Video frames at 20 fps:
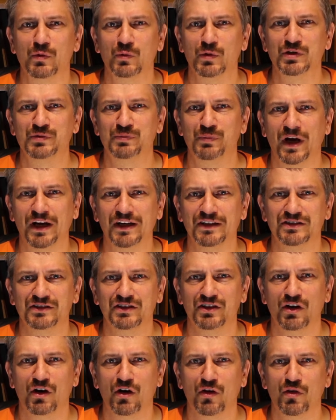was
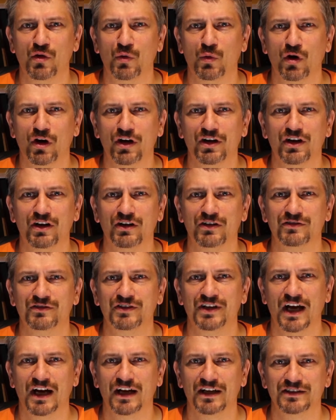based on the work of
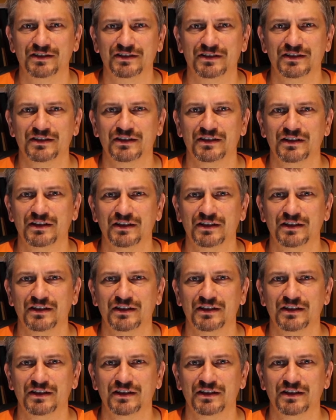Gus